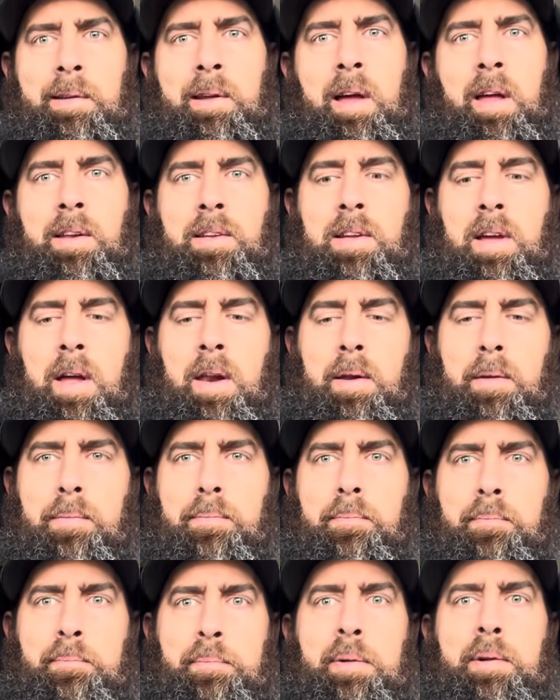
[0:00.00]
guys, gotta
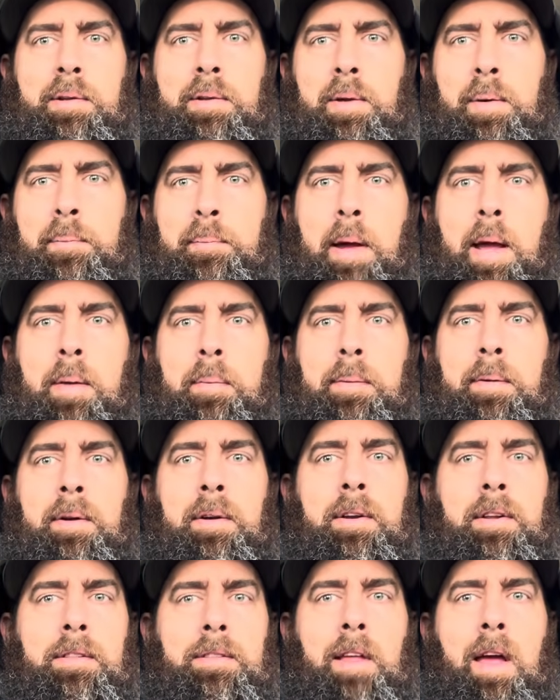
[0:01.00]
put new paper
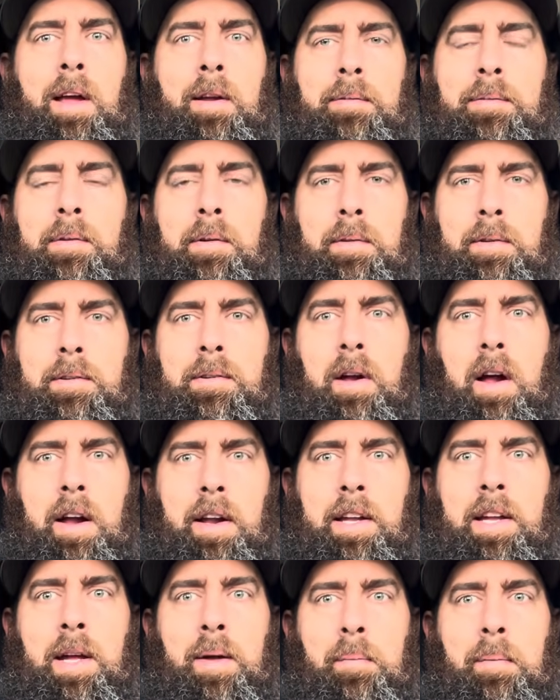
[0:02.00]
in the thing first so I
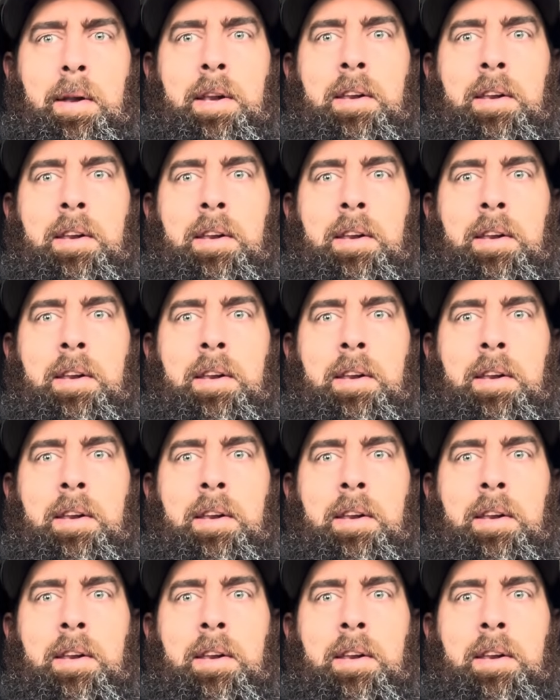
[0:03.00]
can get my